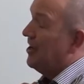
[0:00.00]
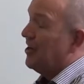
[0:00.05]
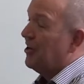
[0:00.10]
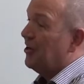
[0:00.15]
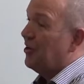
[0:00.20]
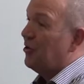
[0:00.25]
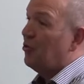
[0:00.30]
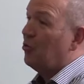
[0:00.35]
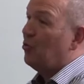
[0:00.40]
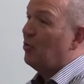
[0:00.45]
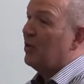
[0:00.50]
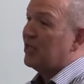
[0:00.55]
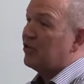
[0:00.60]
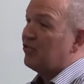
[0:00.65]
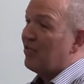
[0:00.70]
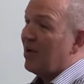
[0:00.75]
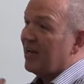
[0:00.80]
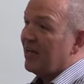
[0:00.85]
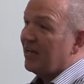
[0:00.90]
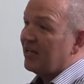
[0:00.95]
You know, we
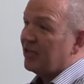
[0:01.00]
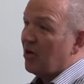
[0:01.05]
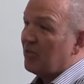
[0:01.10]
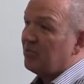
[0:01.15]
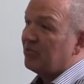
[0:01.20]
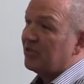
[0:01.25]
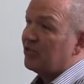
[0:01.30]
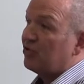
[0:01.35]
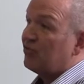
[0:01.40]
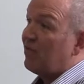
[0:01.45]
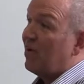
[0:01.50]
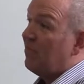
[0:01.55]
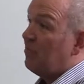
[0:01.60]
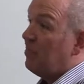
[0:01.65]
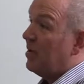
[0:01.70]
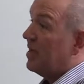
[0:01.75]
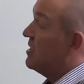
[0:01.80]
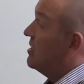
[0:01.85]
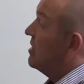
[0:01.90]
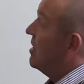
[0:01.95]
try and adopt a
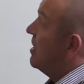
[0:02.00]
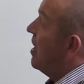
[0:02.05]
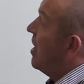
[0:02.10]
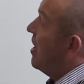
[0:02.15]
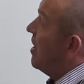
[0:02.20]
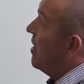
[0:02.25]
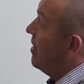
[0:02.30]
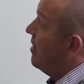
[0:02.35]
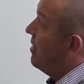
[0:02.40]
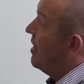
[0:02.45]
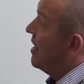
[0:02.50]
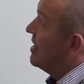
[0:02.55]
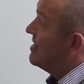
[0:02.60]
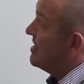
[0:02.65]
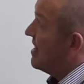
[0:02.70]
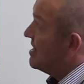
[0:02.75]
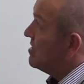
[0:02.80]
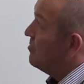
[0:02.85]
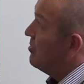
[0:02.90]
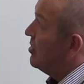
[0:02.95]
strength-based
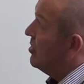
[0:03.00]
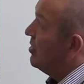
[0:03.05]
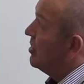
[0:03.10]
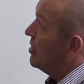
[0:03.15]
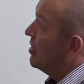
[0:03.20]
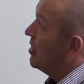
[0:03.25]
assessment,